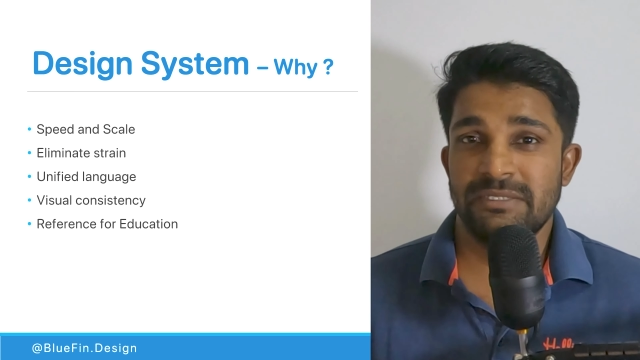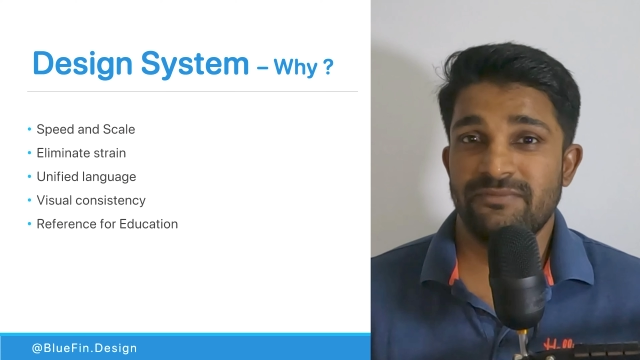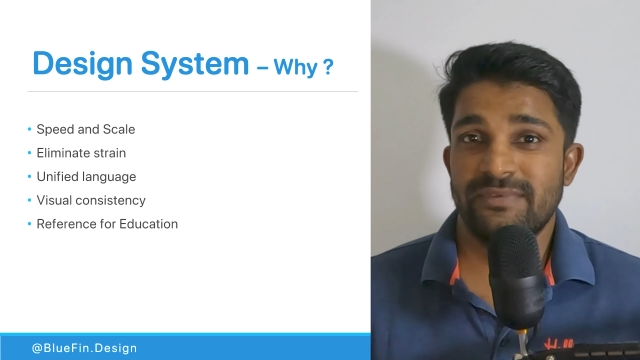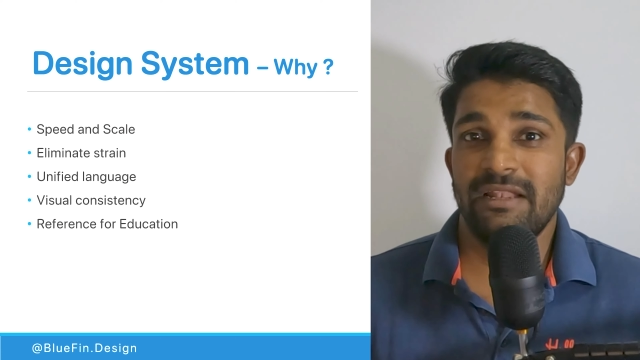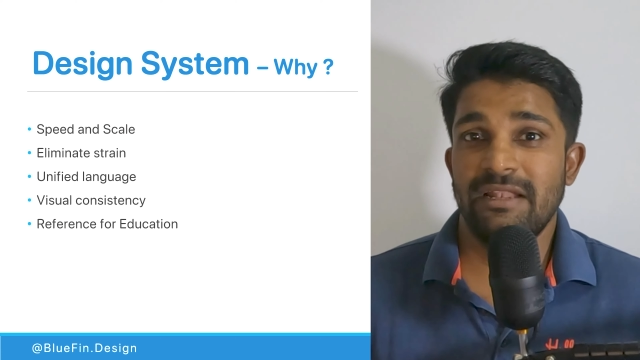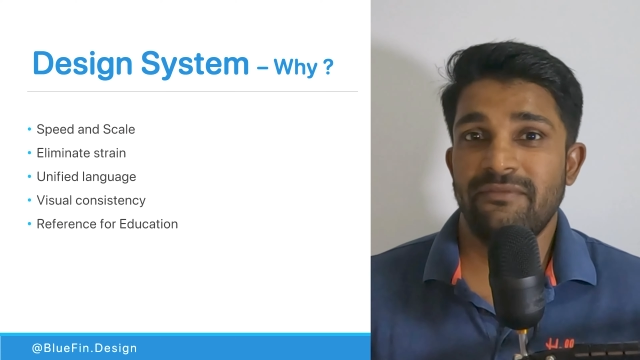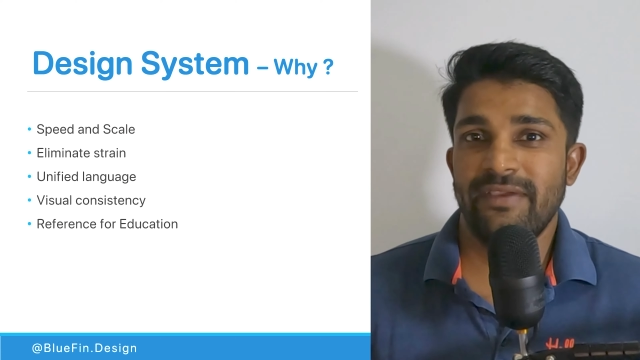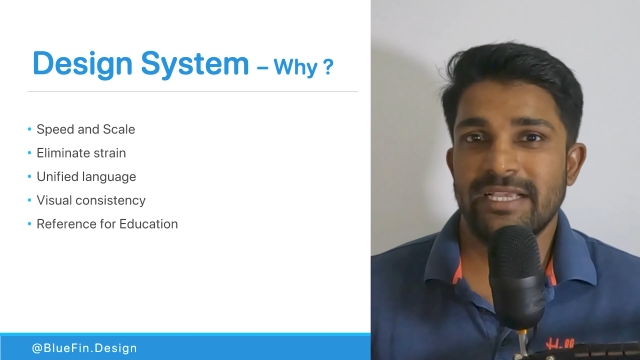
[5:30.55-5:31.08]

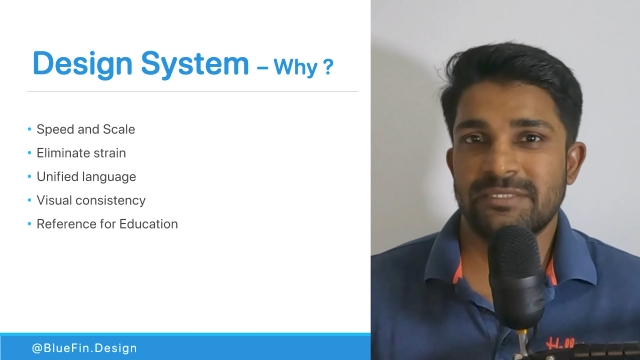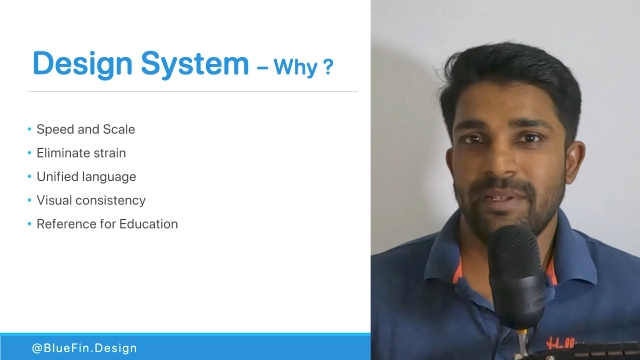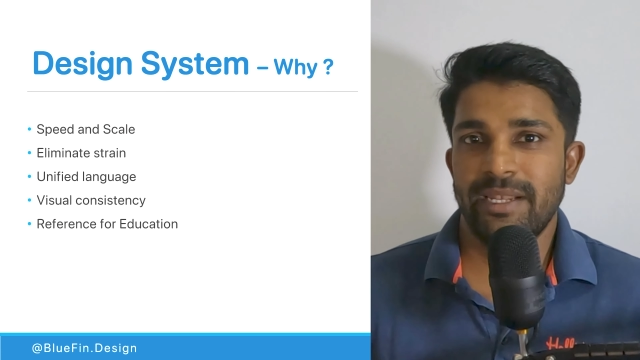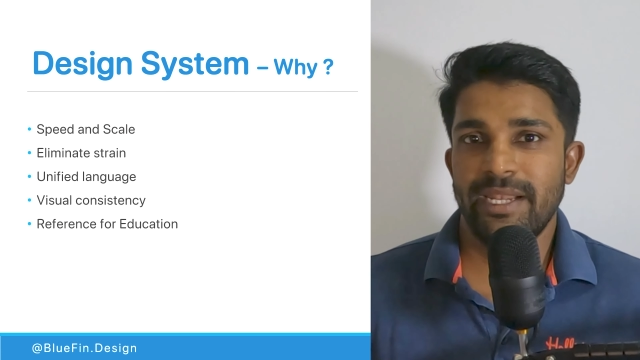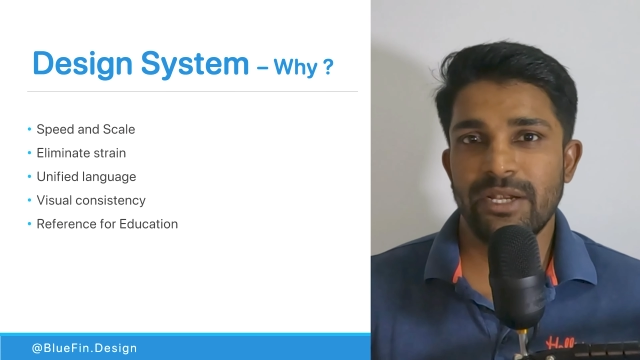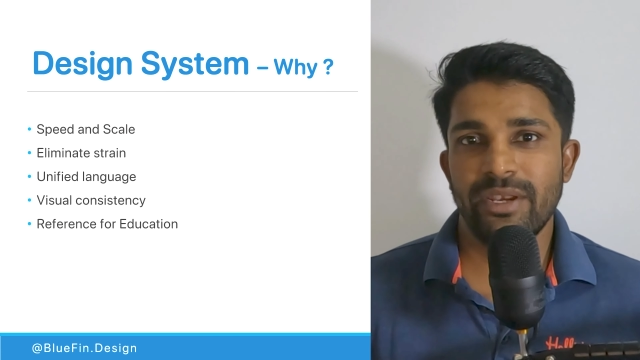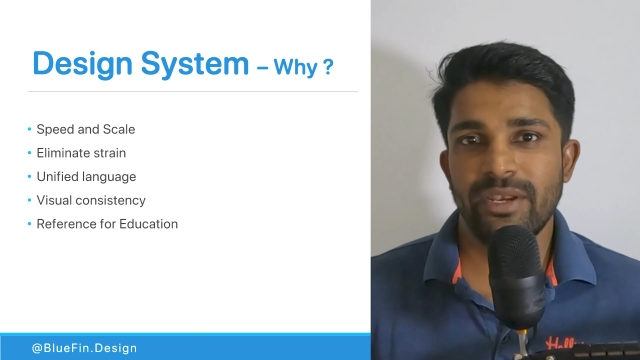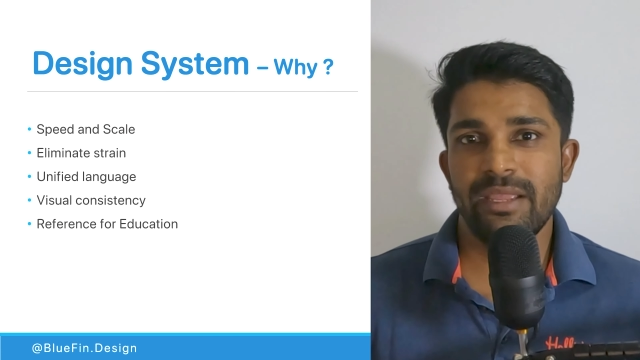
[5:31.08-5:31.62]

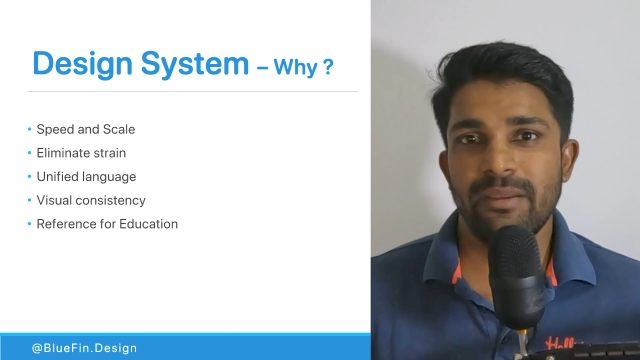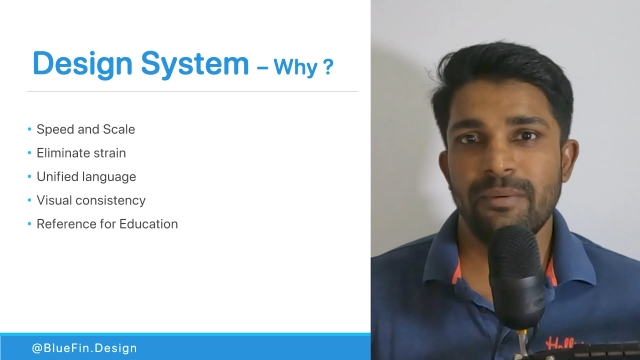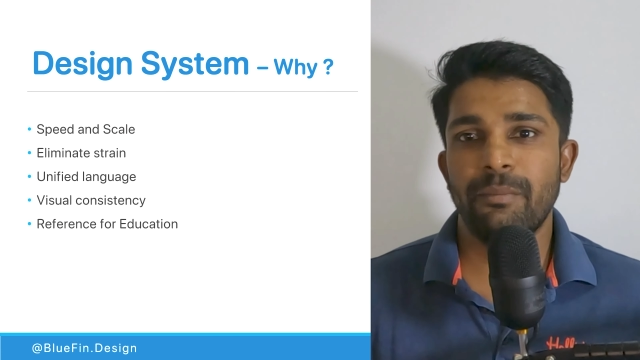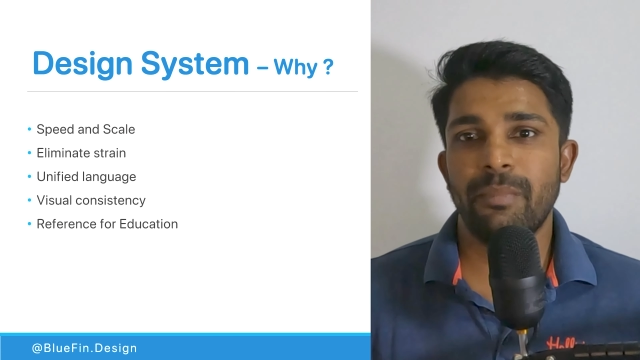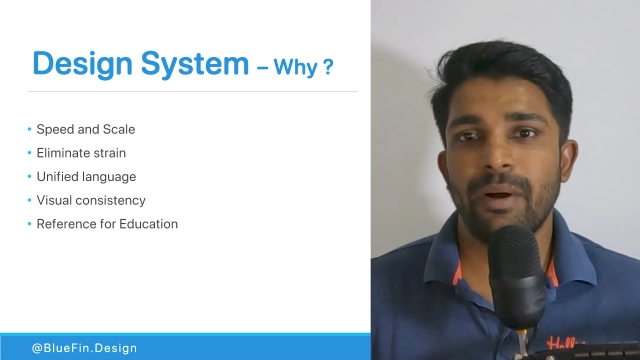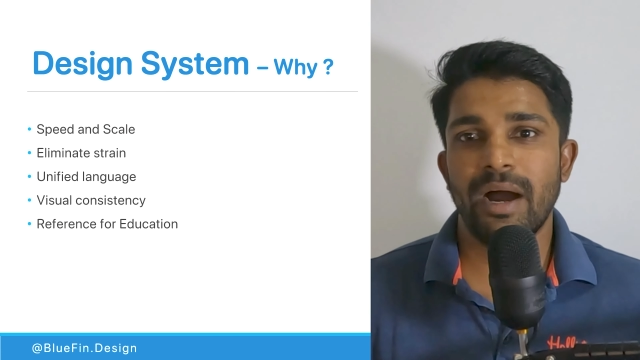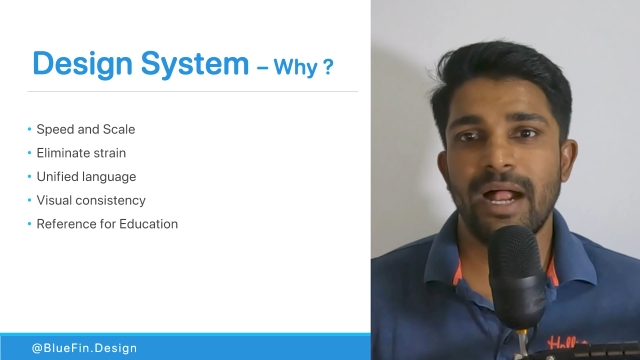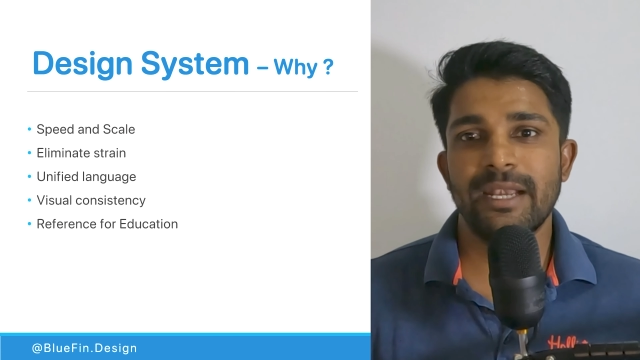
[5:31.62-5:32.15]
self-explanatory,
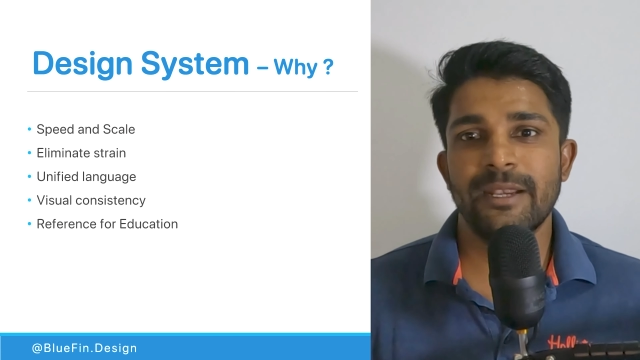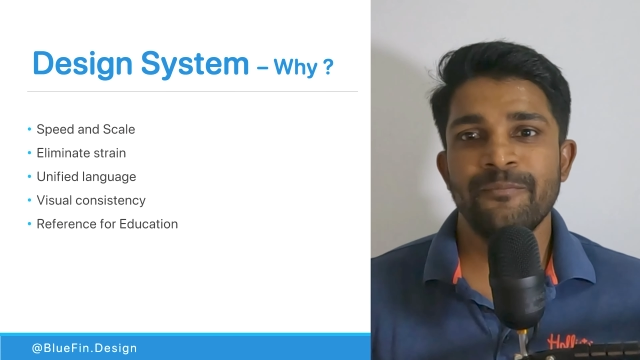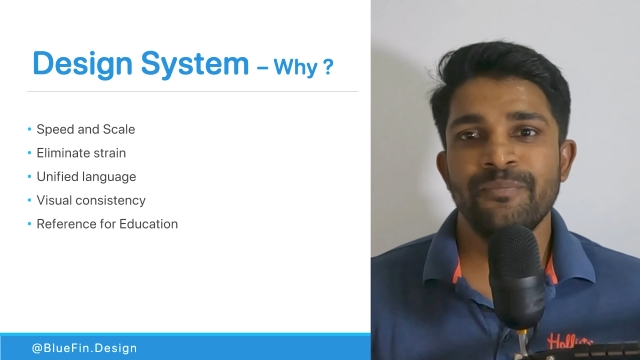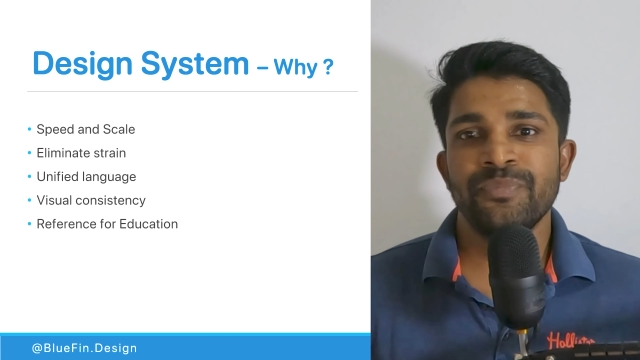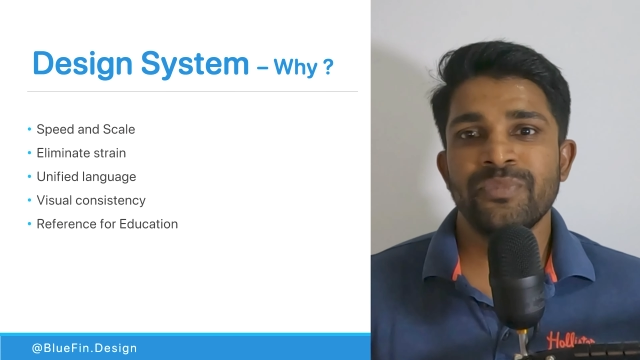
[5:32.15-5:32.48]
but